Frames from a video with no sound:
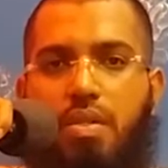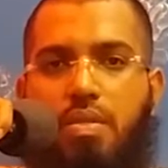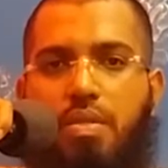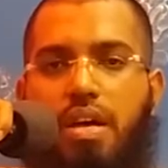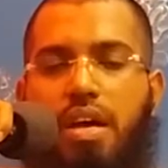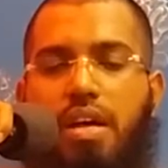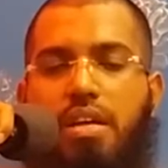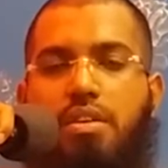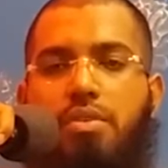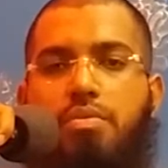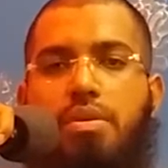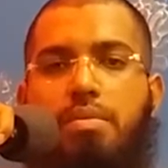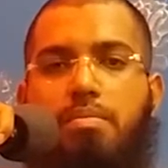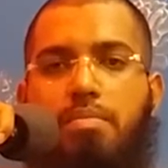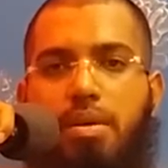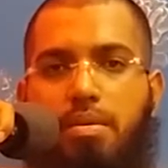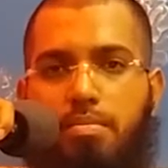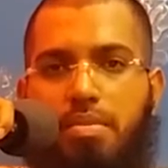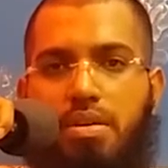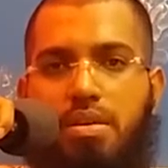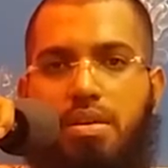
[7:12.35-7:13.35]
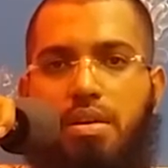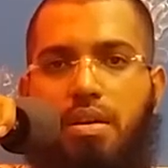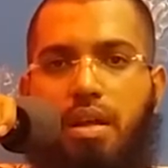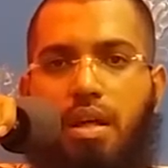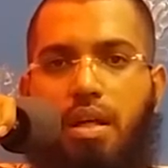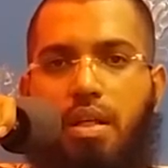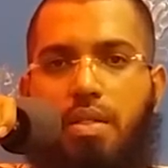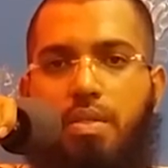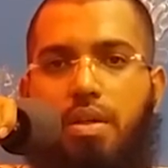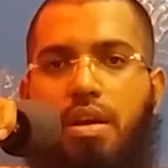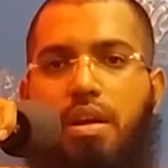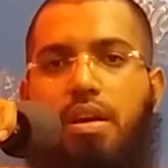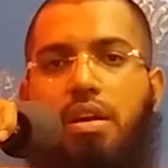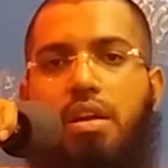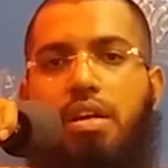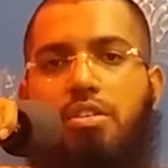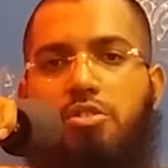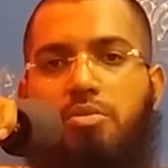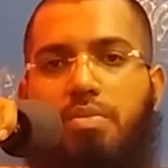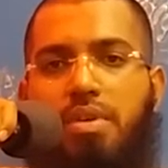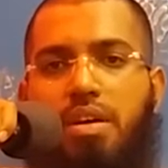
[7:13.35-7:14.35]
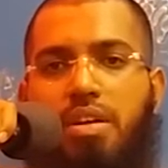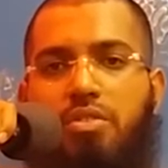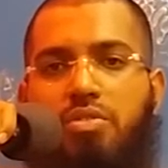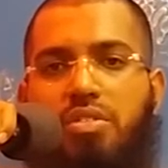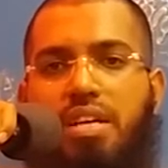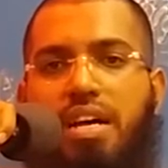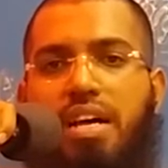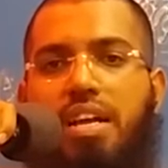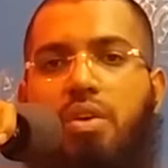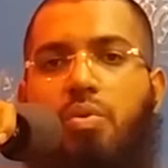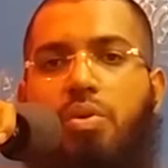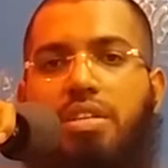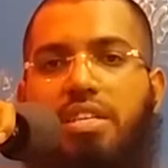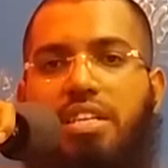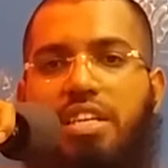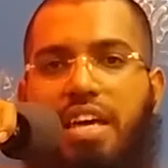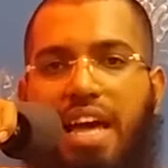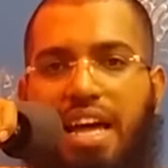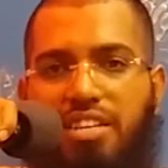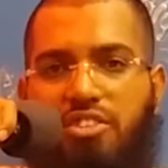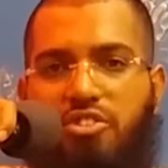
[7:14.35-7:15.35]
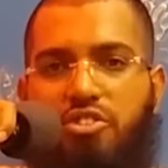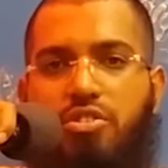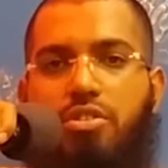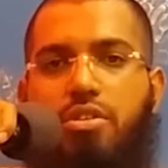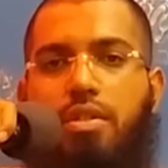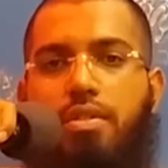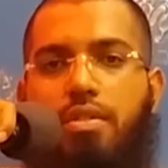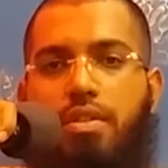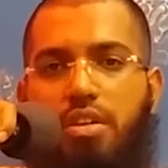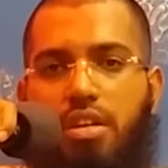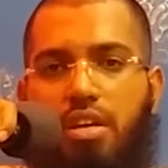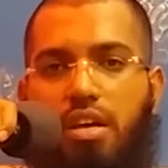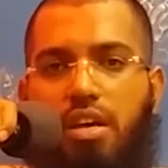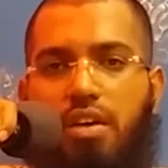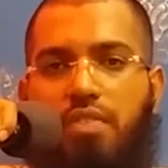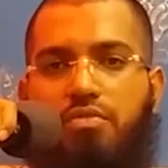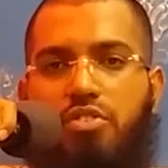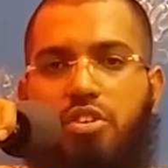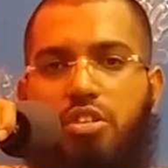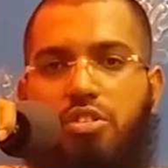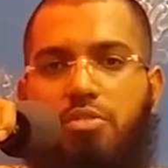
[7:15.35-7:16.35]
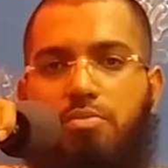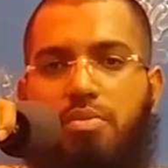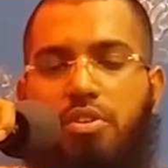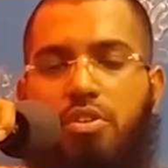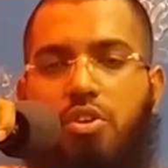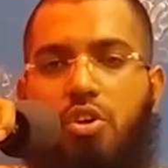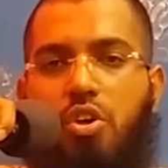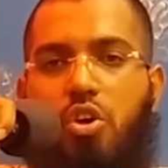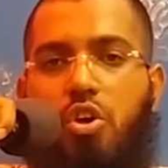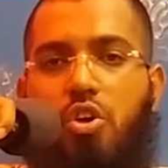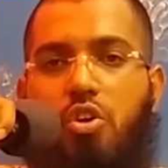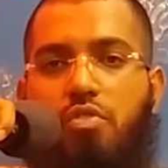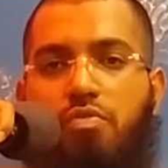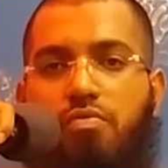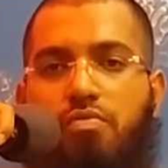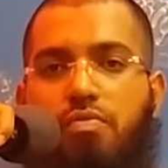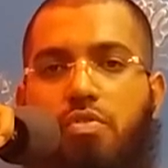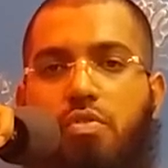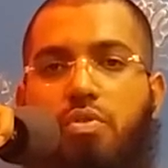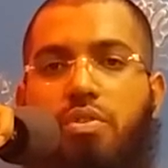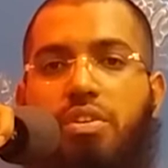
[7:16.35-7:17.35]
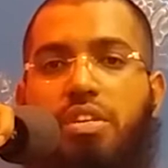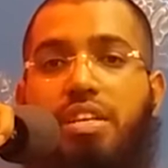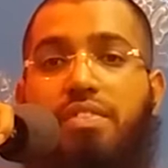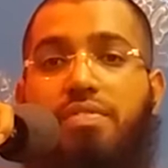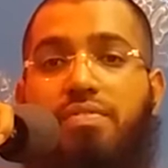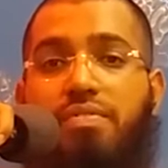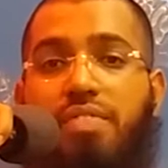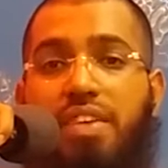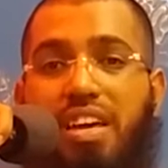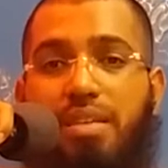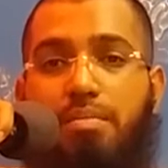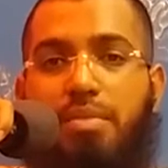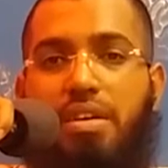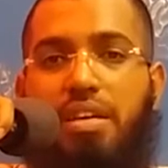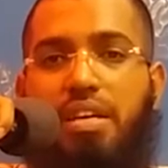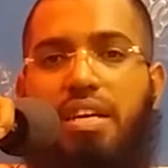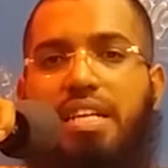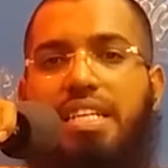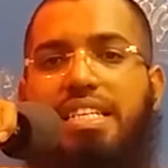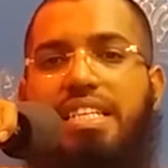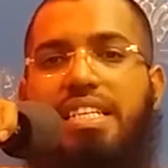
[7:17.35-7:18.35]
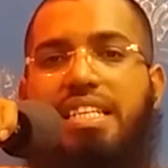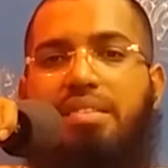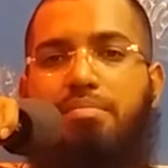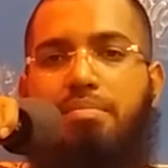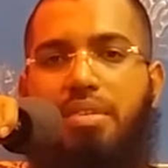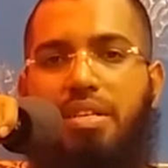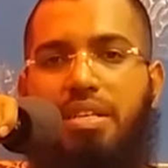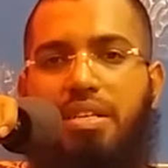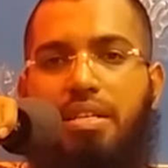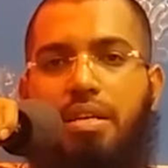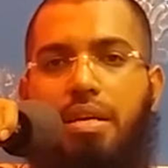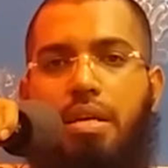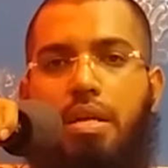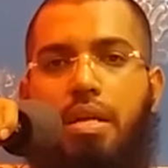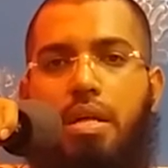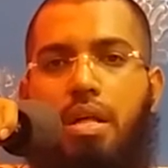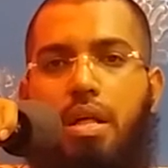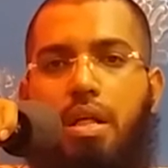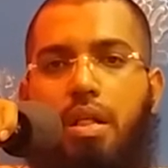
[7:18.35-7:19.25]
then remember that Allah subhanahu wa ta'ala will catch us on the day of judgment for defaming and demeaning